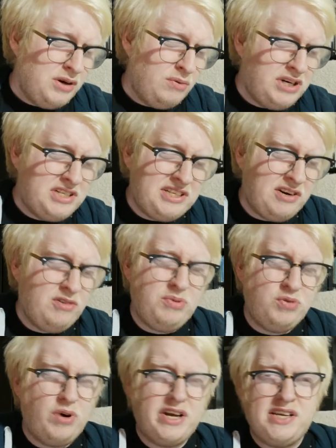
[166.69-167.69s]
what a
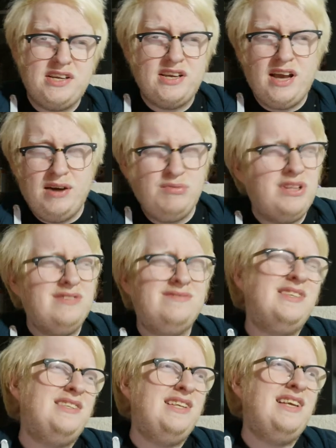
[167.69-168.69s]
terrible way. Uh, well,
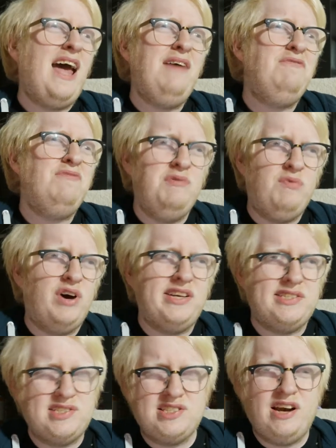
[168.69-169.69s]
every
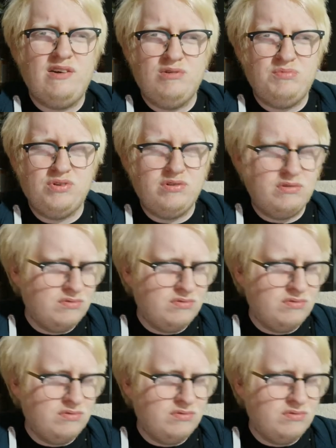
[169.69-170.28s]
way's terrible,